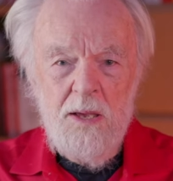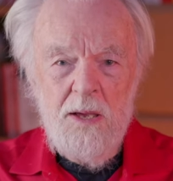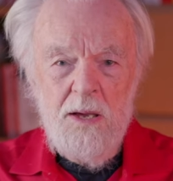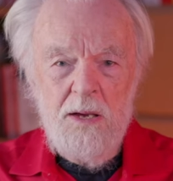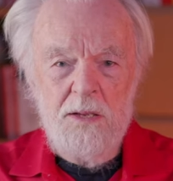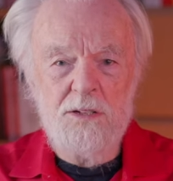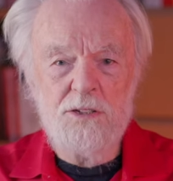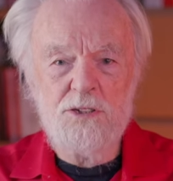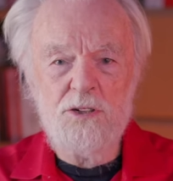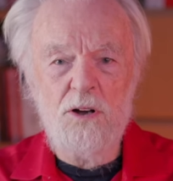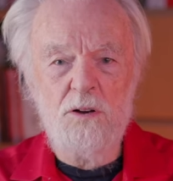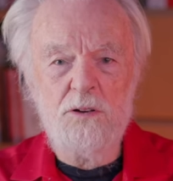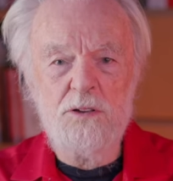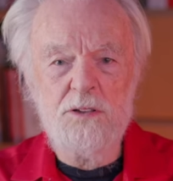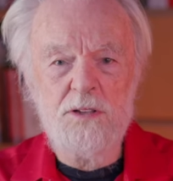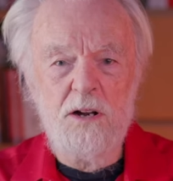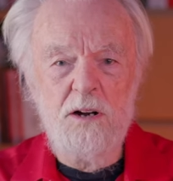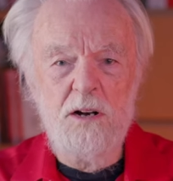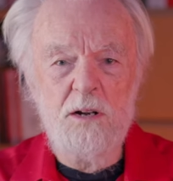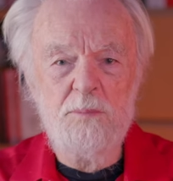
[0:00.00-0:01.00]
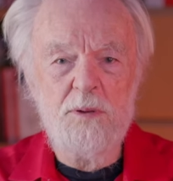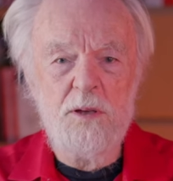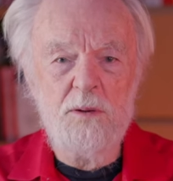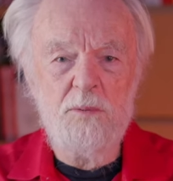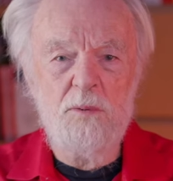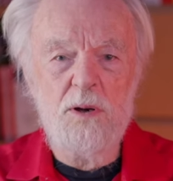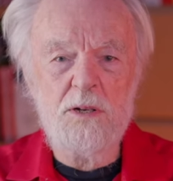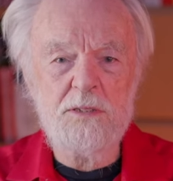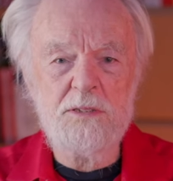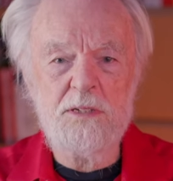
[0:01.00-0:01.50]
And the shock therapy
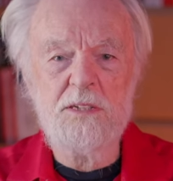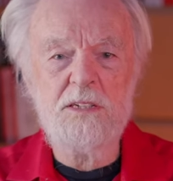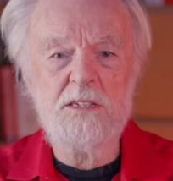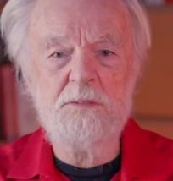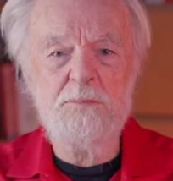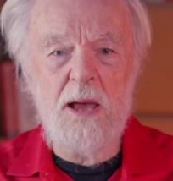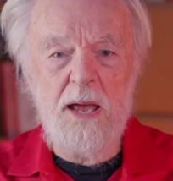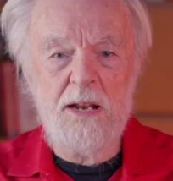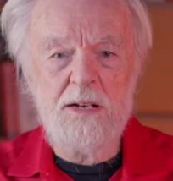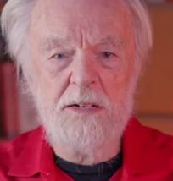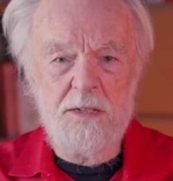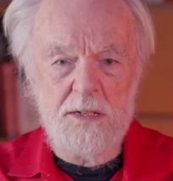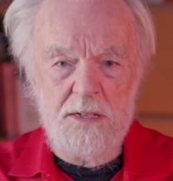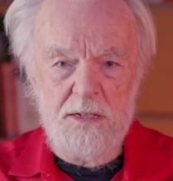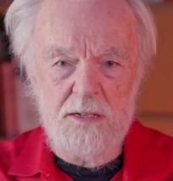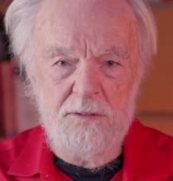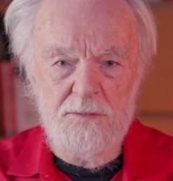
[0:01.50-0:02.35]
was a dismantling